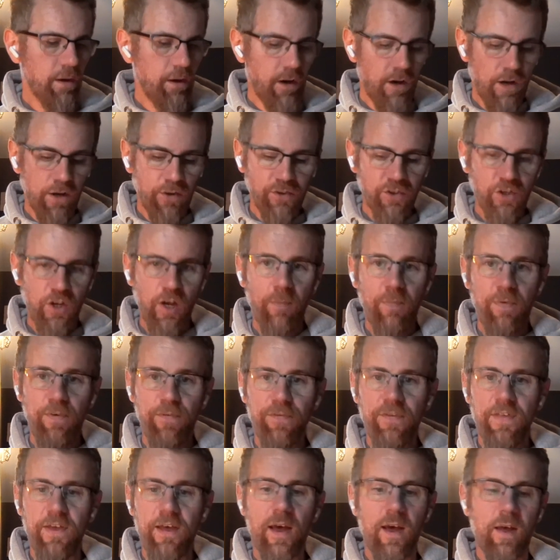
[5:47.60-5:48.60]
On top
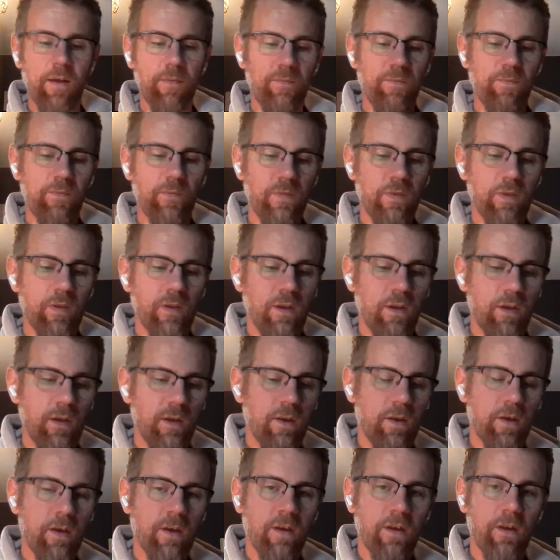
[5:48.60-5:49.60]
of that,
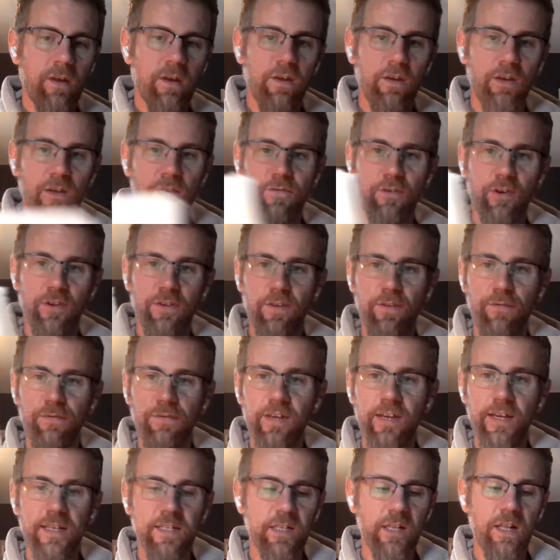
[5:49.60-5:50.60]
we've got the
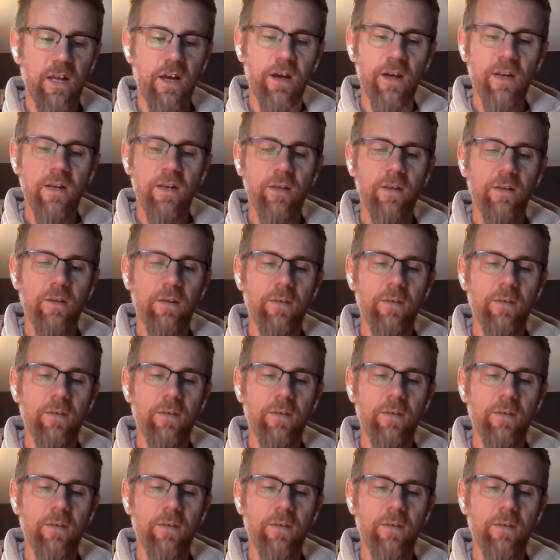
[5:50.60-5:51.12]
fleece line.